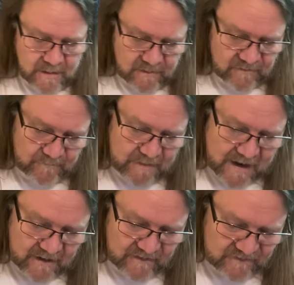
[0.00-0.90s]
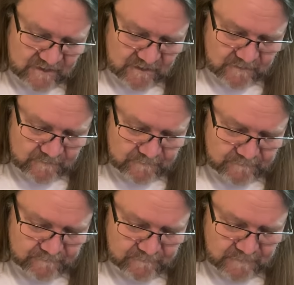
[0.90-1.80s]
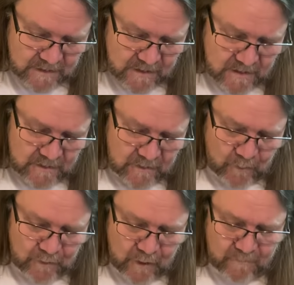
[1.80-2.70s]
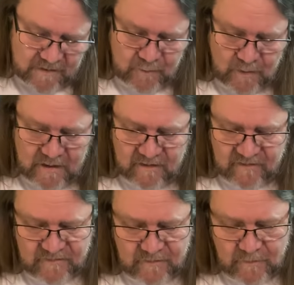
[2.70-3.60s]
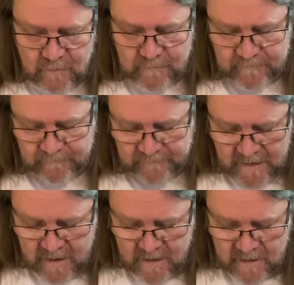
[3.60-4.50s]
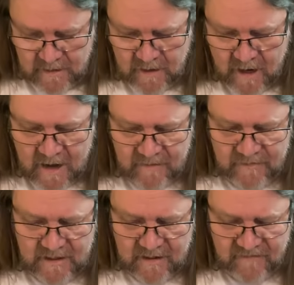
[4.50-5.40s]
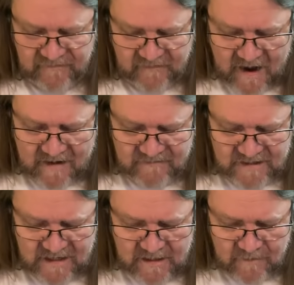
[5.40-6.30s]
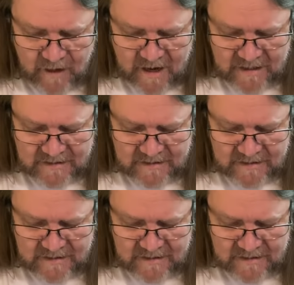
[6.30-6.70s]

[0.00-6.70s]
There's balancing going on between these two. A lot of it in the 5D right